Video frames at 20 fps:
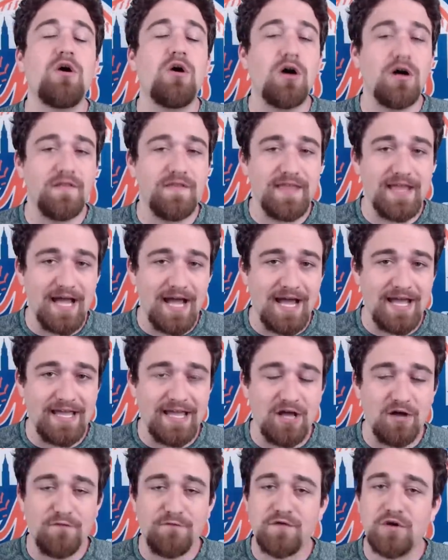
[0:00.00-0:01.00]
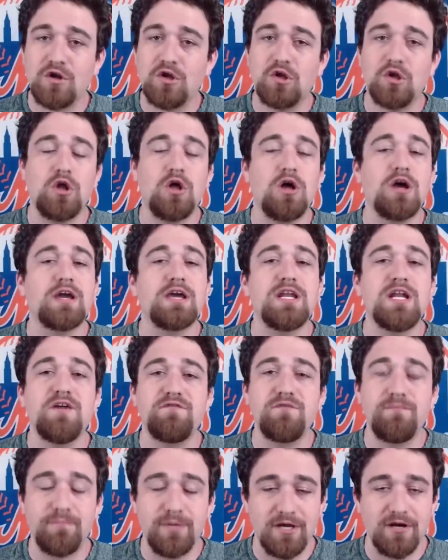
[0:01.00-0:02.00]
on the IL for a long
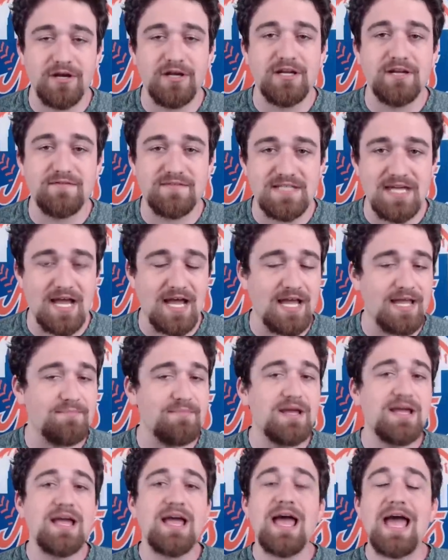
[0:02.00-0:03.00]
enough period of time,